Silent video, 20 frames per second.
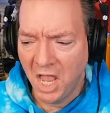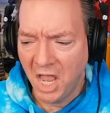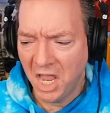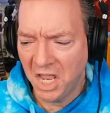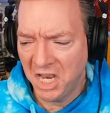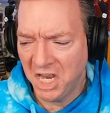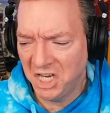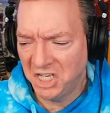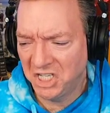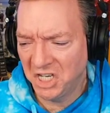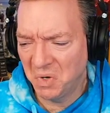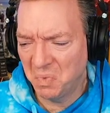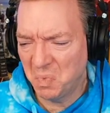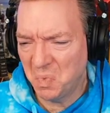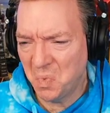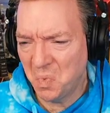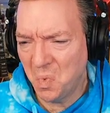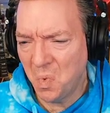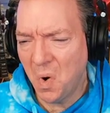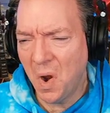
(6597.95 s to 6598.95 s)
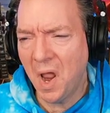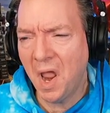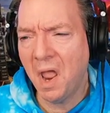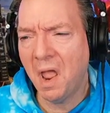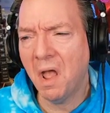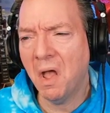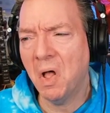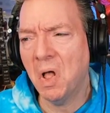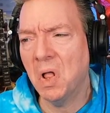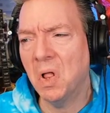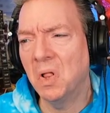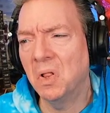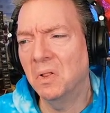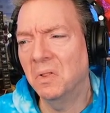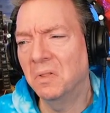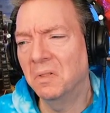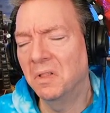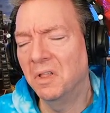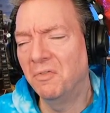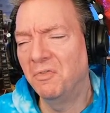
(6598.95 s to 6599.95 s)
And he said, well,
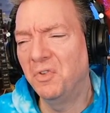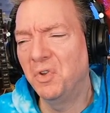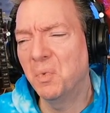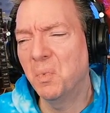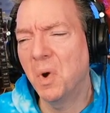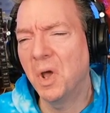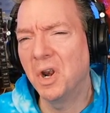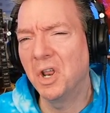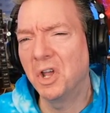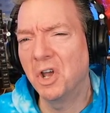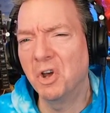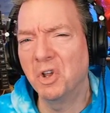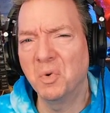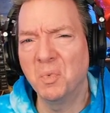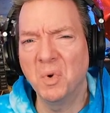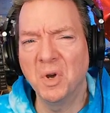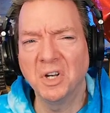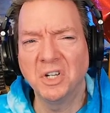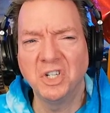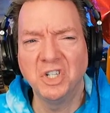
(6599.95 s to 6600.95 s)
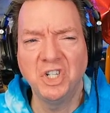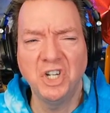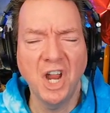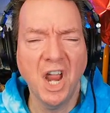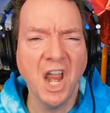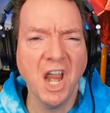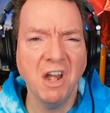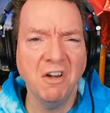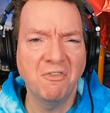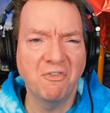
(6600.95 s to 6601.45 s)
if you want to go to a chain